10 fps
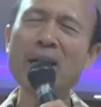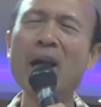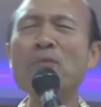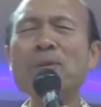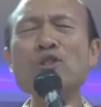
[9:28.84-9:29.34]

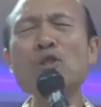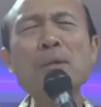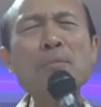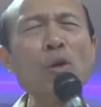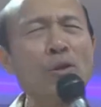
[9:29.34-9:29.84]
Help us to
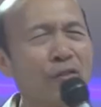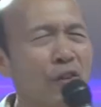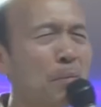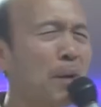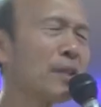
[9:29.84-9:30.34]
be
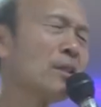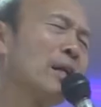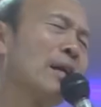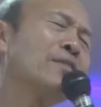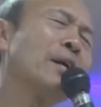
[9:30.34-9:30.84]
motivated by your
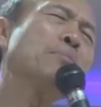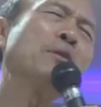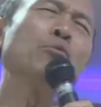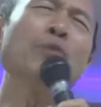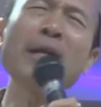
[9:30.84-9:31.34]
love and
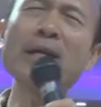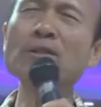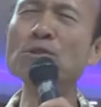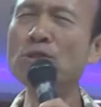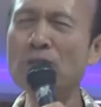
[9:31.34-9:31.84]
be
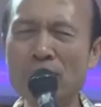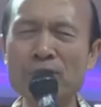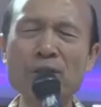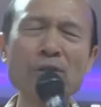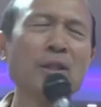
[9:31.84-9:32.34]
willing to
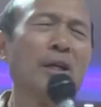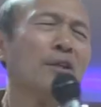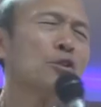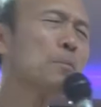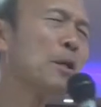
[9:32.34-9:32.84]
serve
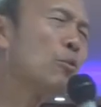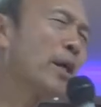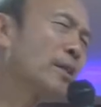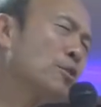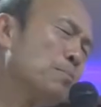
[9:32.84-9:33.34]
you. To be
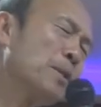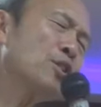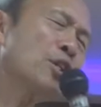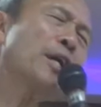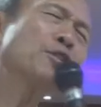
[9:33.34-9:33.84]
willing to be
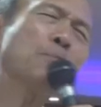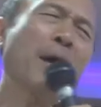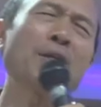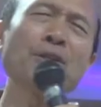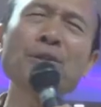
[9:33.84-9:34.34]
changed
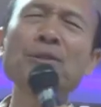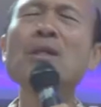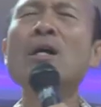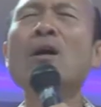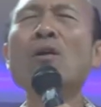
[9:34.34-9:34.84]
by
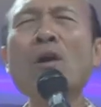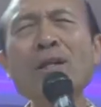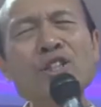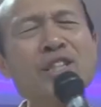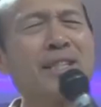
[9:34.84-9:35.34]
you.
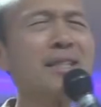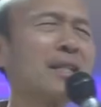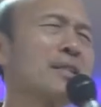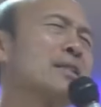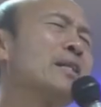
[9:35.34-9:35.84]
Lord
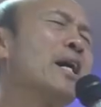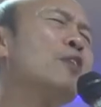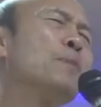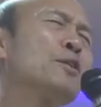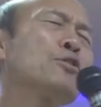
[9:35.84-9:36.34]
Jesus,
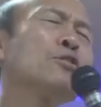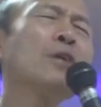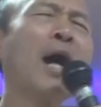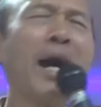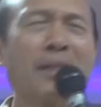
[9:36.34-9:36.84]
help us to
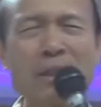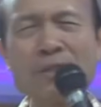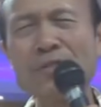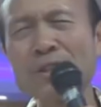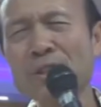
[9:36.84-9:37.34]

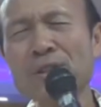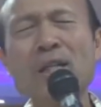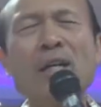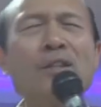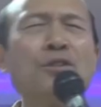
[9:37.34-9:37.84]
hunger for
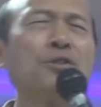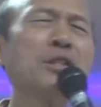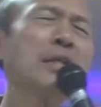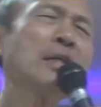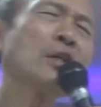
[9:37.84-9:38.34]
you, to see